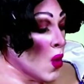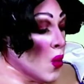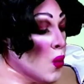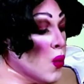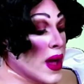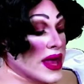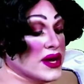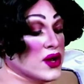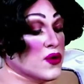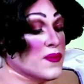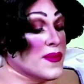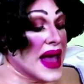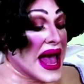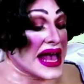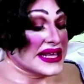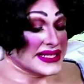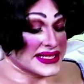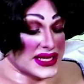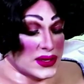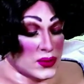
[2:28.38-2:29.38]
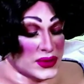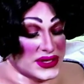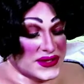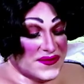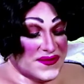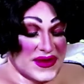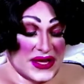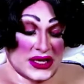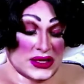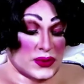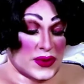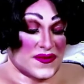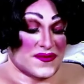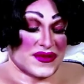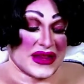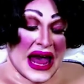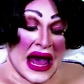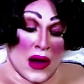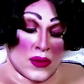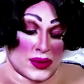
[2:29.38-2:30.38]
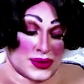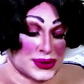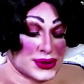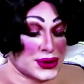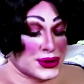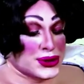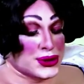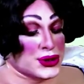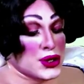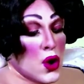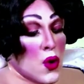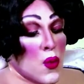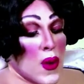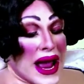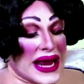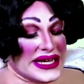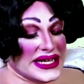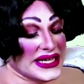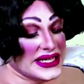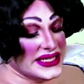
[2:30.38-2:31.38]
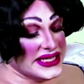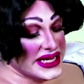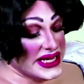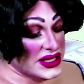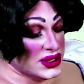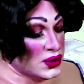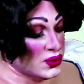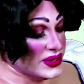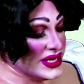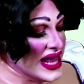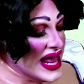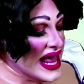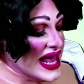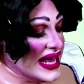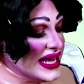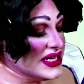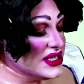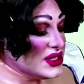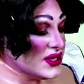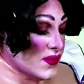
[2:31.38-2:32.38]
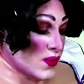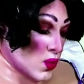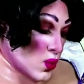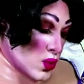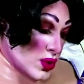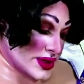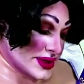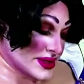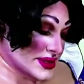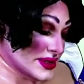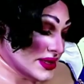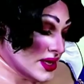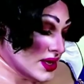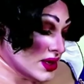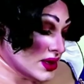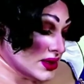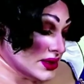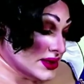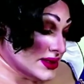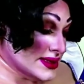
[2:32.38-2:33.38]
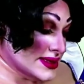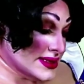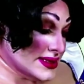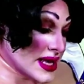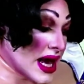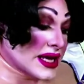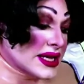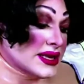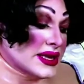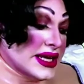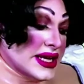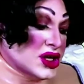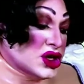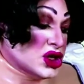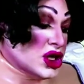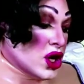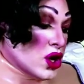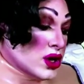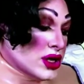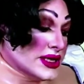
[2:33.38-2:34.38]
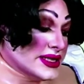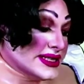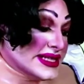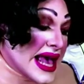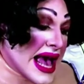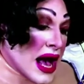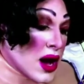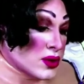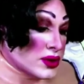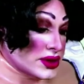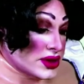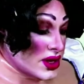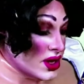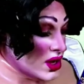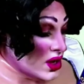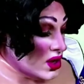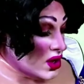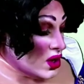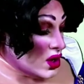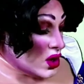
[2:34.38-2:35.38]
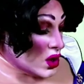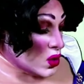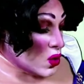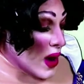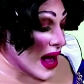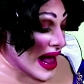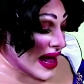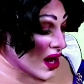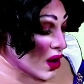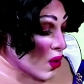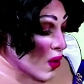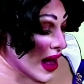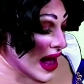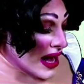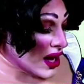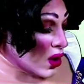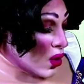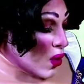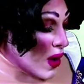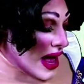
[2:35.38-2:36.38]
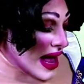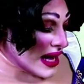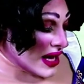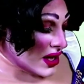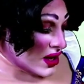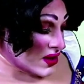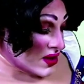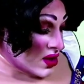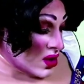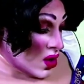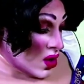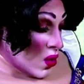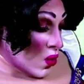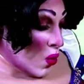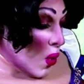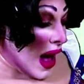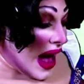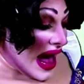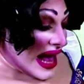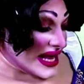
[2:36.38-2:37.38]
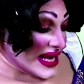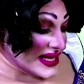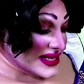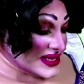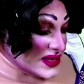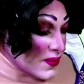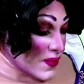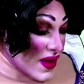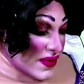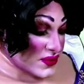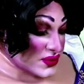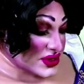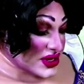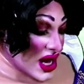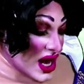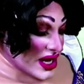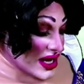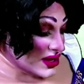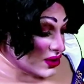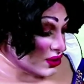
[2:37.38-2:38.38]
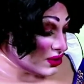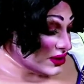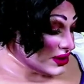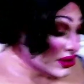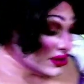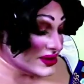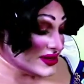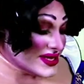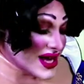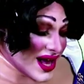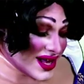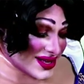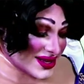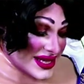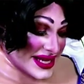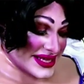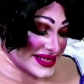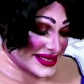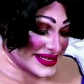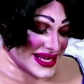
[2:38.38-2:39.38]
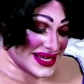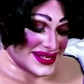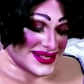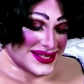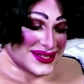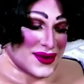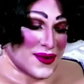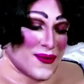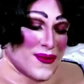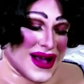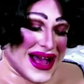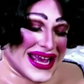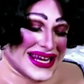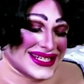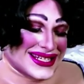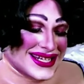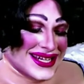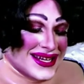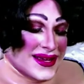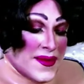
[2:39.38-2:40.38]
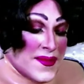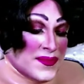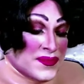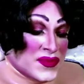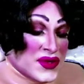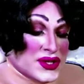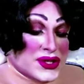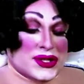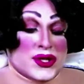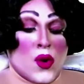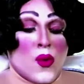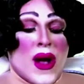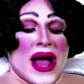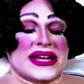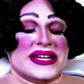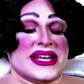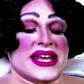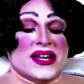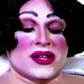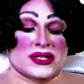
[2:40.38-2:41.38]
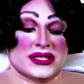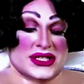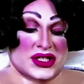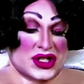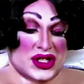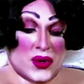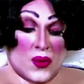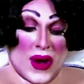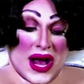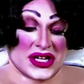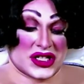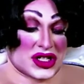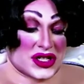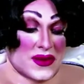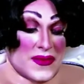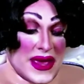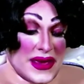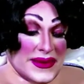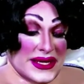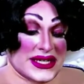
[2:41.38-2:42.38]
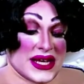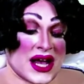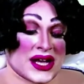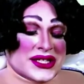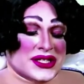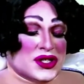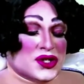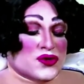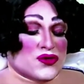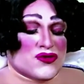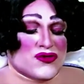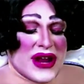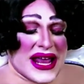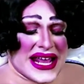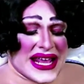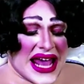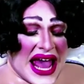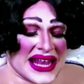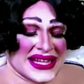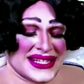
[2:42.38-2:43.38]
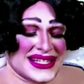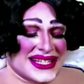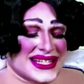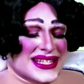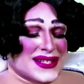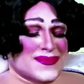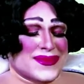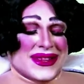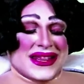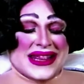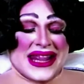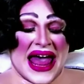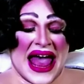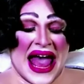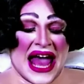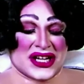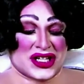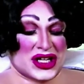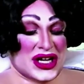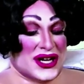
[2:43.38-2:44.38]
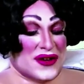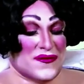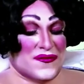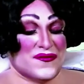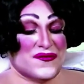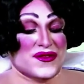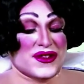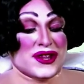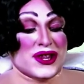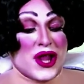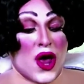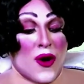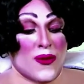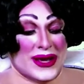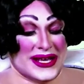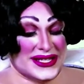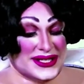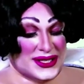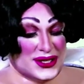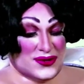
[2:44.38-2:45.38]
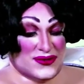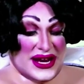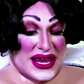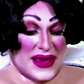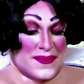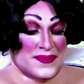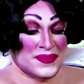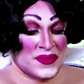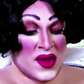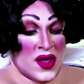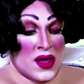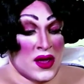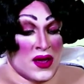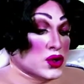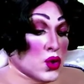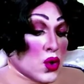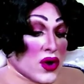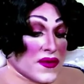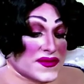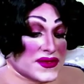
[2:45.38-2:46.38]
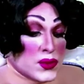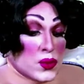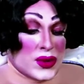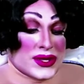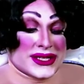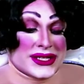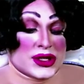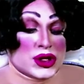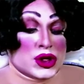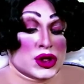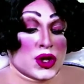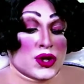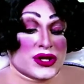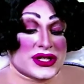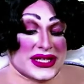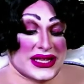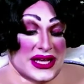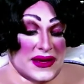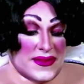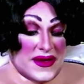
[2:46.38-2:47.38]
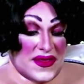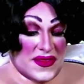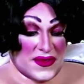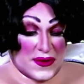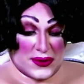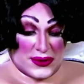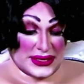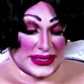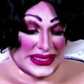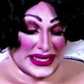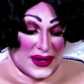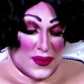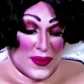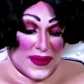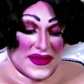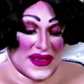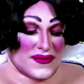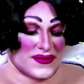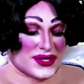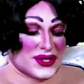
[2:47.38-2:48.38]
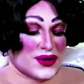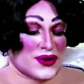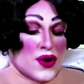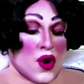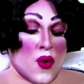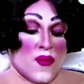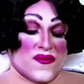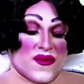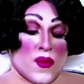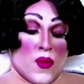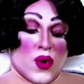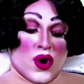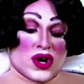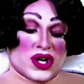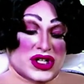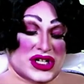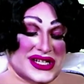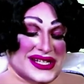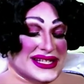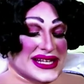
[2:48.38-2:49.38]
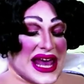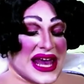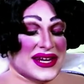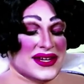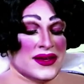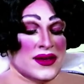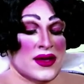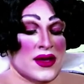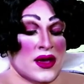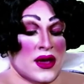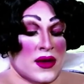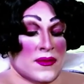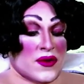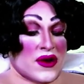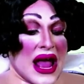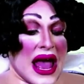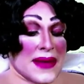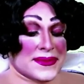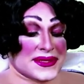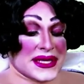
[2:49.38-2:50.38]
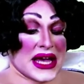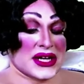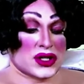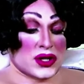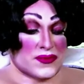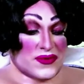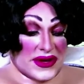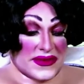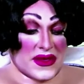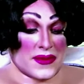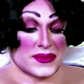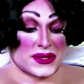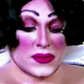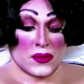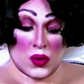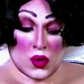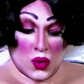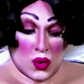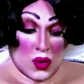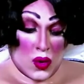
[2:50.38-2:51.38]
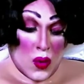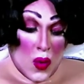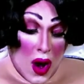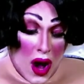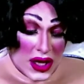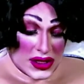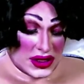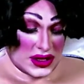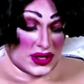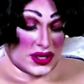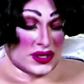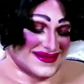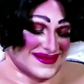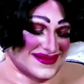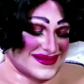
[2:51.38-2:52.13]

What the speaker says: When her basket was filled with flowers, Snow White continued into the woods. Suddenly, she heard a sound. Quack, quack, quack. Why, it's a mother duck and her little ducklings, said Snow White. Snow White giggled as she watched the baby ducks drink and splash in a flowing stream. The dwarfs will certainly be thirsty when they return home from work, she said. Perhaps I should bring them some cool water.